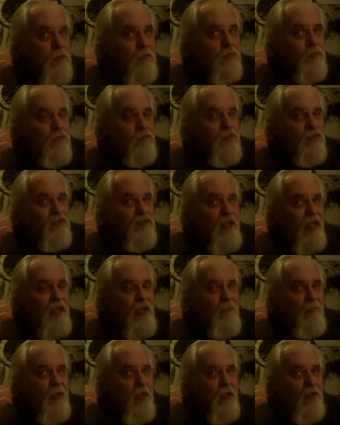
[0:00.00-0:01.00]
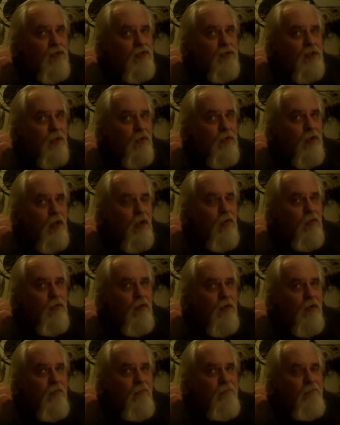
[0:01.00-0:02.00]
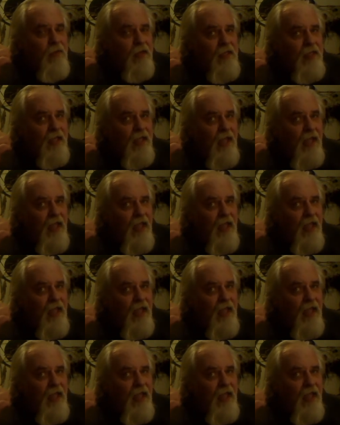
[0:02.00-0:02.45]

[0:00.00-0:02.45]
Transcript: to the same so-called fucking